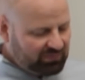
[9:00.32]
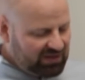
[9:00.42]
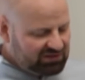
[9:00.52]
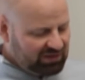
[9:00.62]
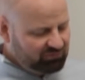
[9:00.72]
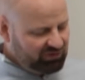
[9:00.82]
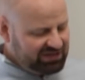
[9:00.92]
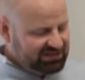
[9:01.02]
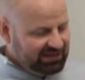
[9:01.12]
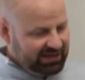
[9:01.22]
Some
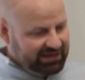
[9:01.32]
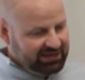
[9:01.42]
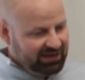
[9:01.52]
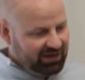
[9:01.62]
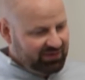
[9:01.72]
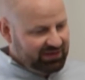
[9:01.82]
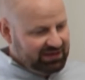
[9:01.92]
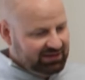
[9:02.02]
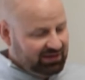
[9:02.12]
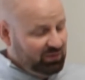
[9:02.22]
recently, I
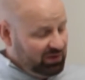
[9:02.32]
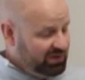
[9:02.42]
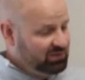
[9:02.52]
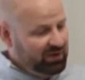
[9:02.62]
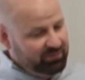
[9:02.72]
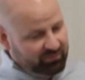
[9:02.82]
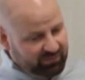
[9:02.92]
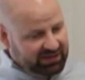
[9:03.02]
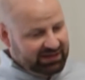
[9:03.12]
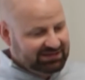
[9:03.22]
think
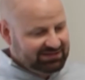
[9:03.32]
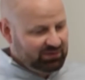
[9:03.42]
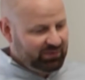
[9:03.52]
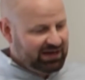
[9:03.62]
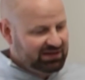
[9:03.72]
me and Anthony went